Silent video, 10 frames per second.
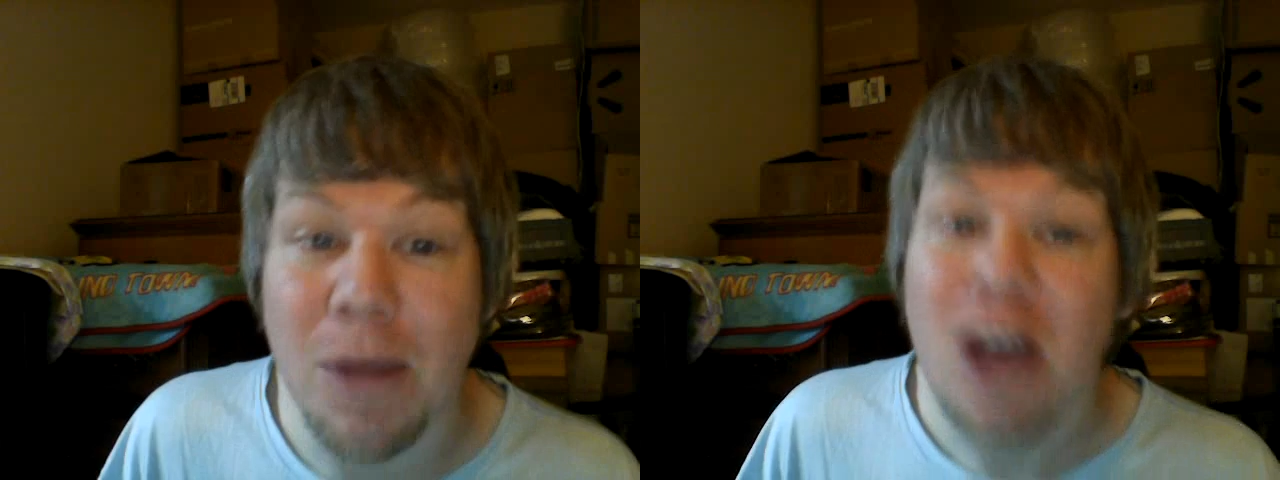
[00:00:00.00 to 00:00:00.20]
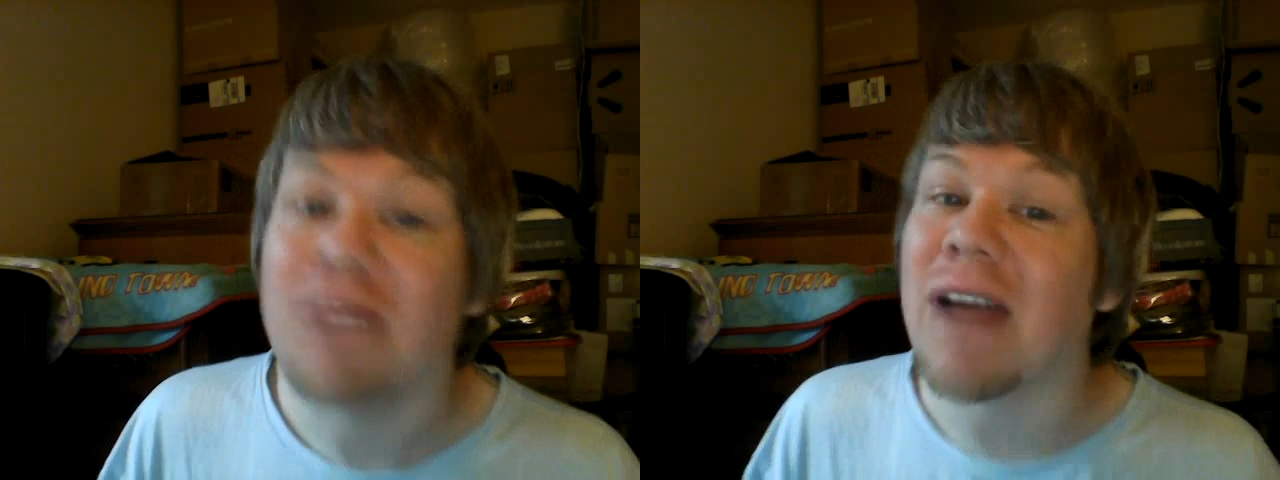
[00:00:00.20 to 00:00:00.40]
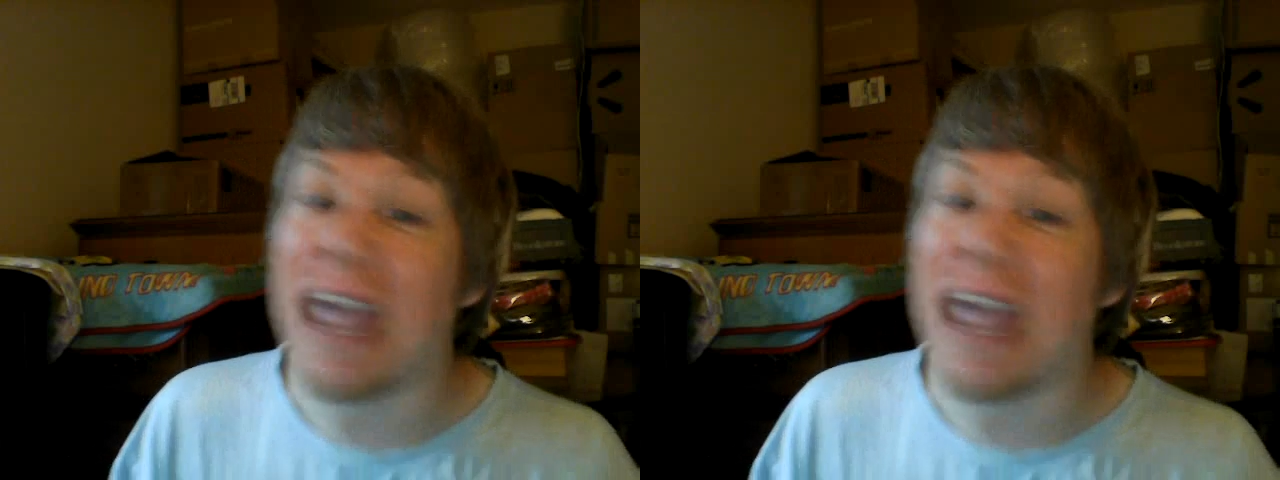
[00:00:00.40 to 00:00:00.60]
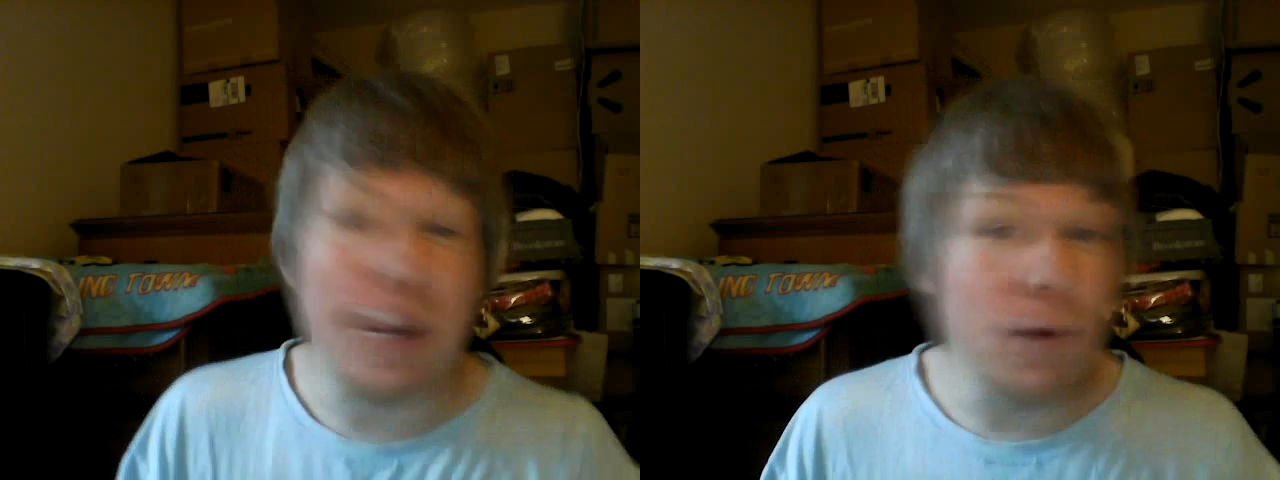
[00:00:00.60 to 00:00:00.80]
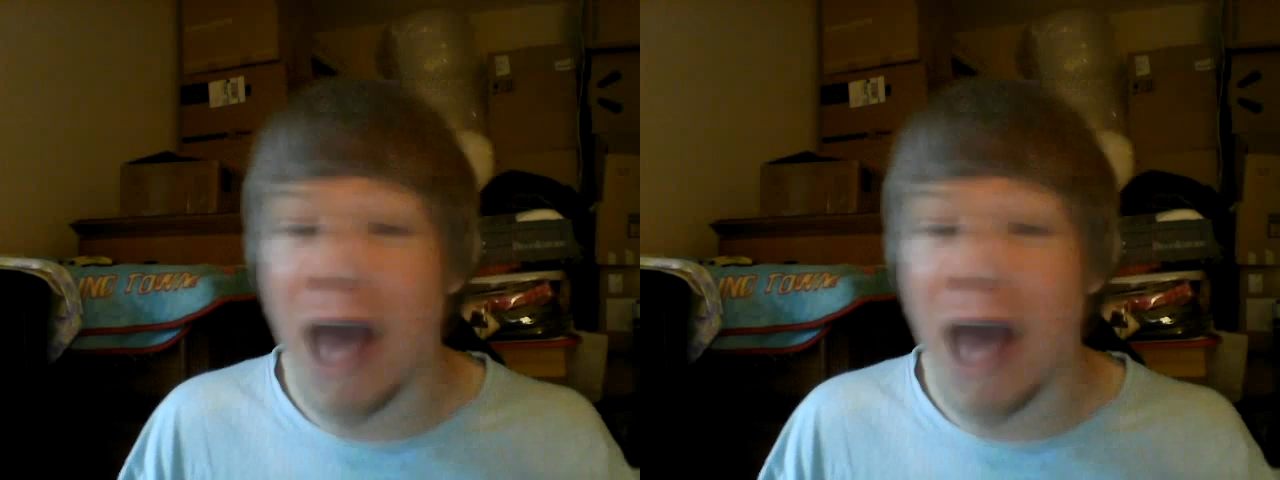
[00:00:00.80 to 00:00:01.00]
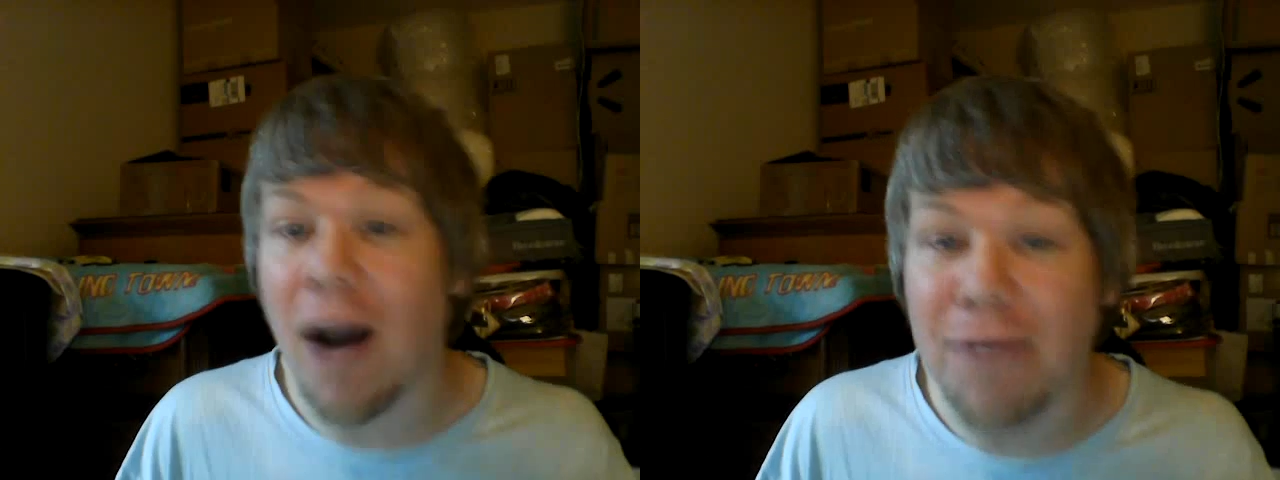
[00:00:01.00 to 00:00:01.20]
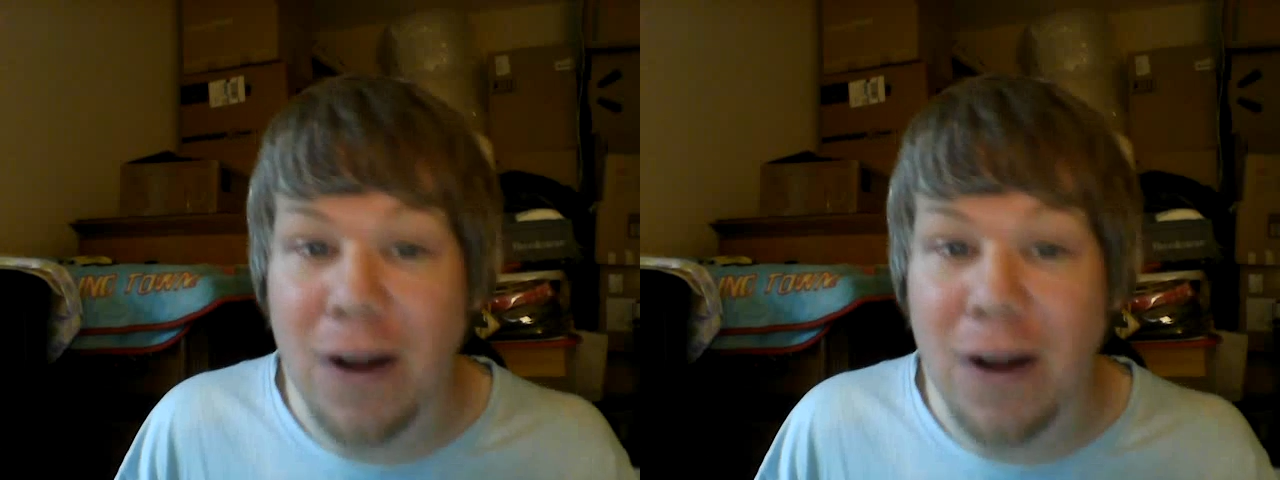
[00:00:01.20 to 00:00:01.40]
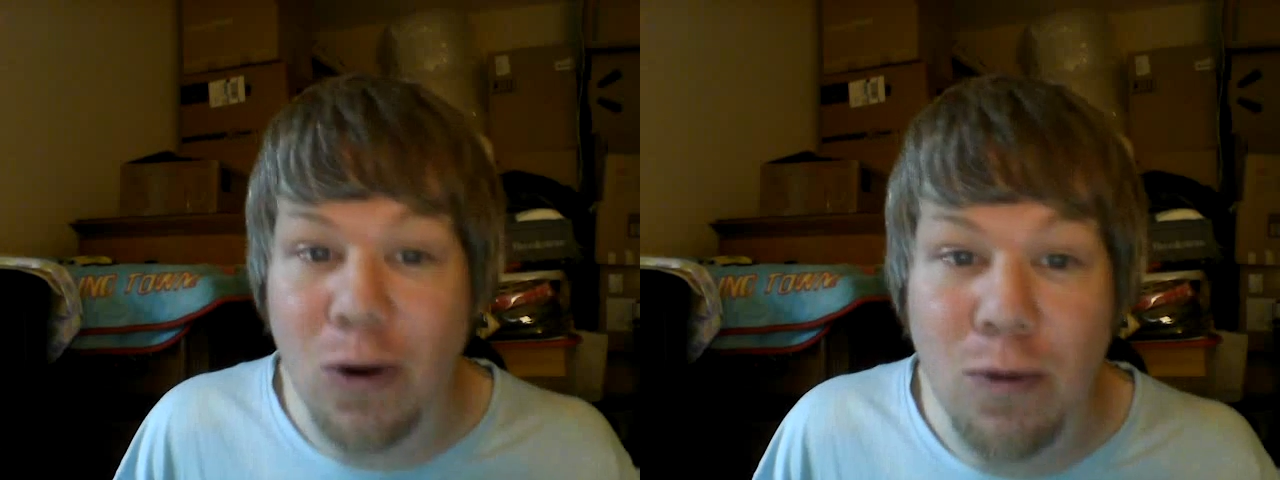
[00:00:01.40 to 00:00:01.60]
for anyone out
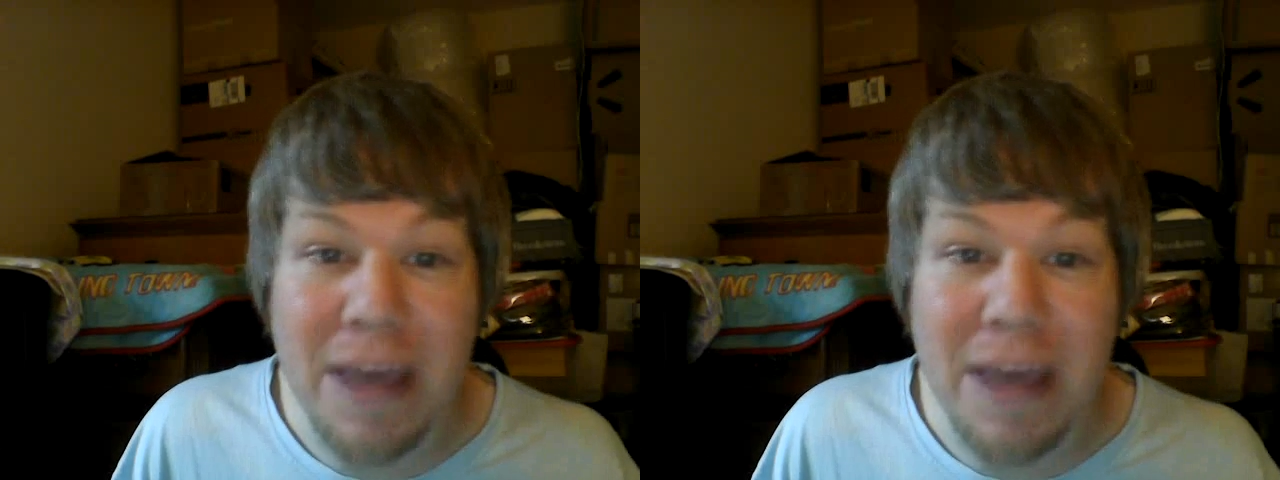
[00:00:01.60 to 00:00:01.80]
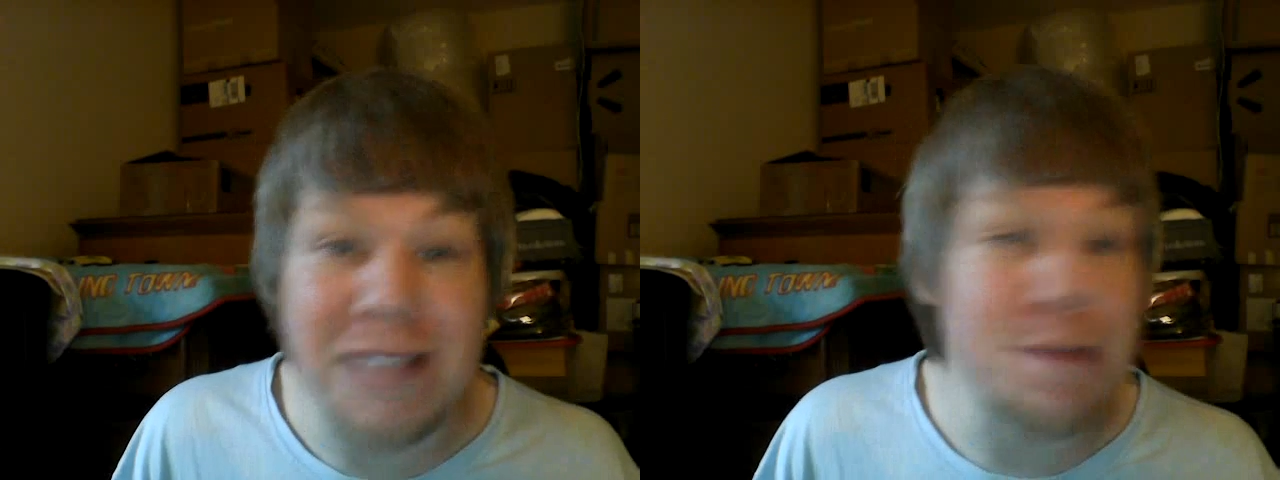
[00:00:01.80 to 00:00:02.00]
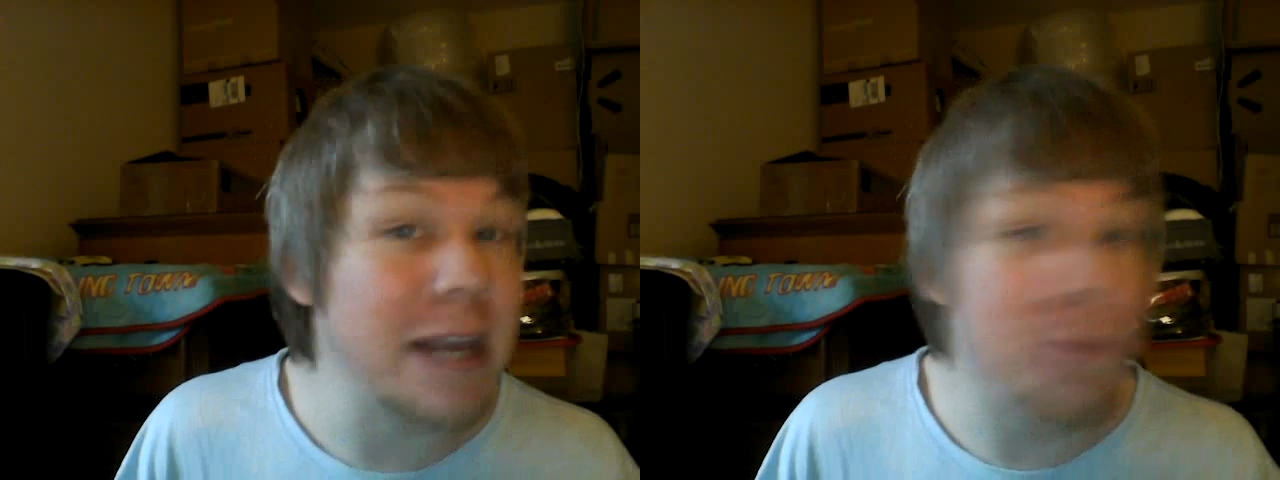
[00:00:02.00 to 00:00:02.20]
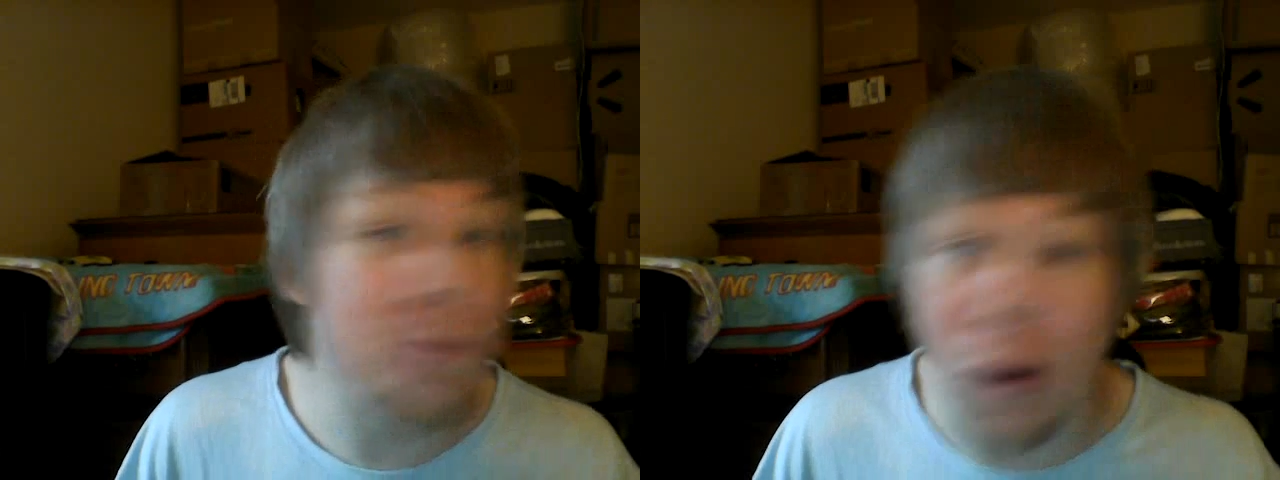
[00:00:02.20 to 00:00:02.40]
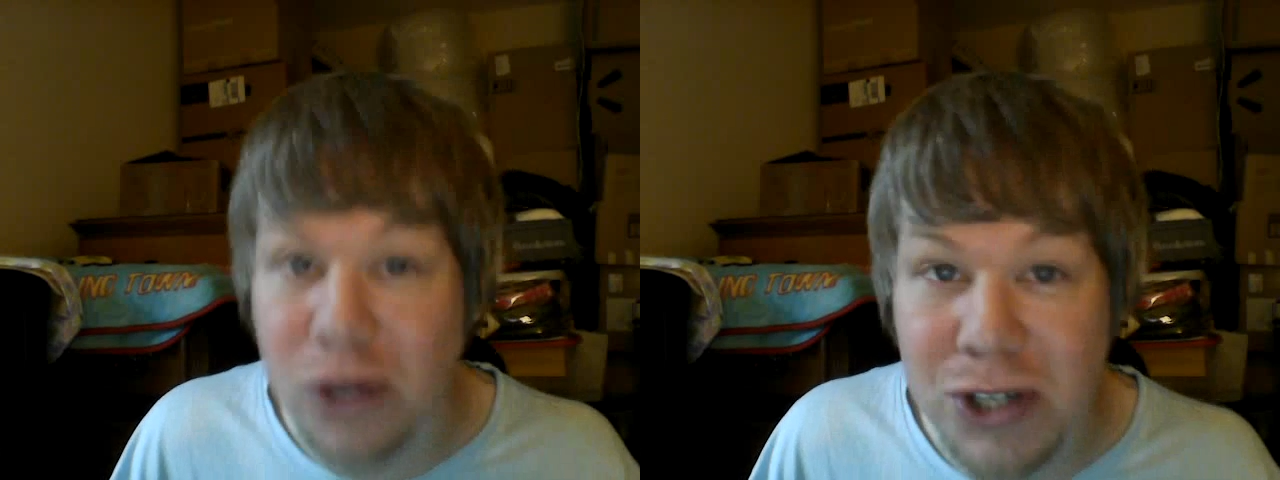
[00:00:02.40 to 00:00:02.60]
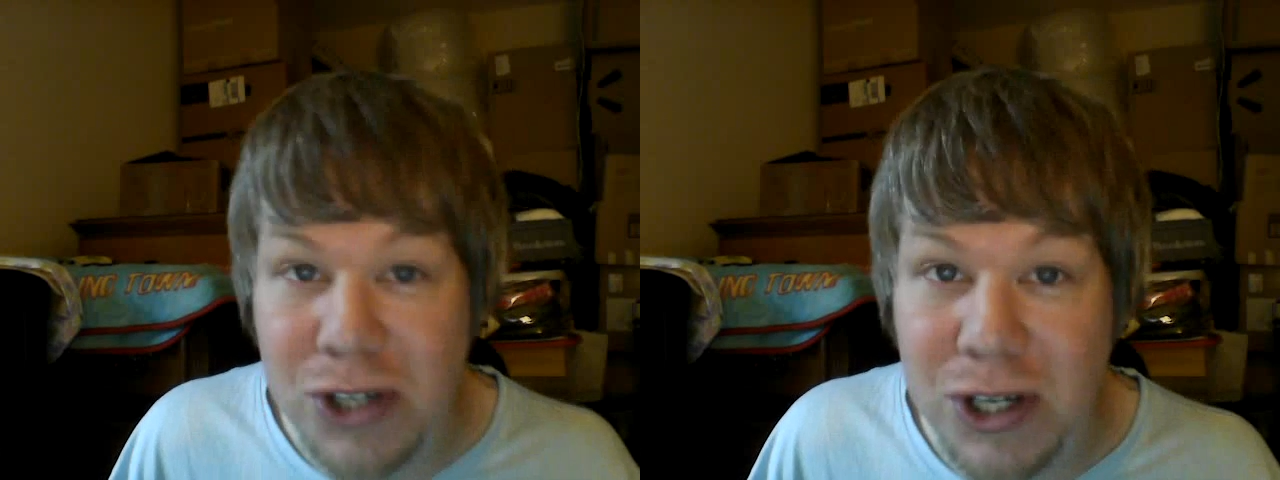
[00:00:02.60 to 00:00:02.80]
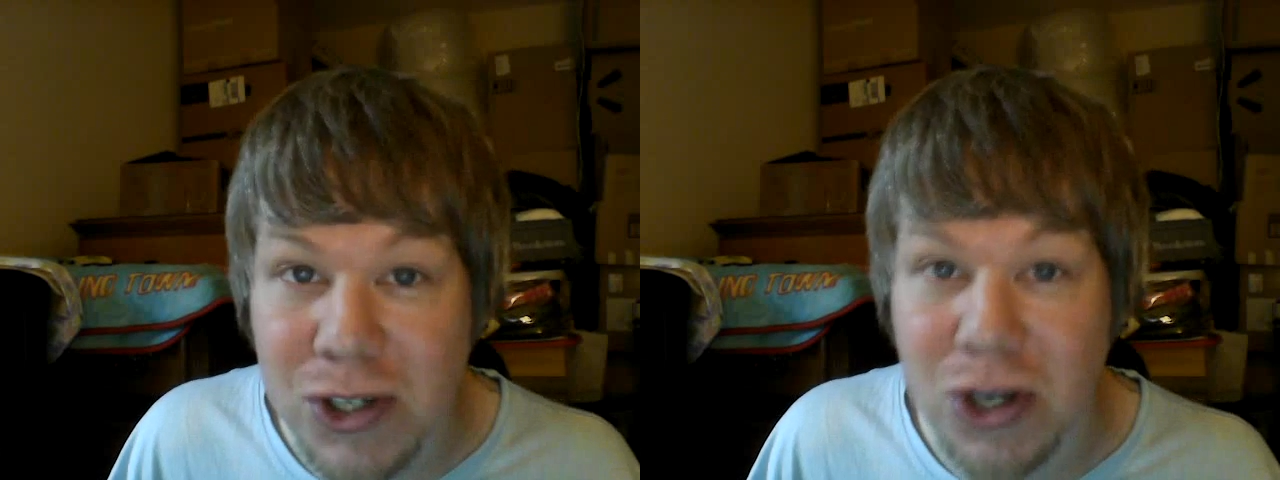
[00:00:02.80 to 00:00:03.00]
there who makes many purchases,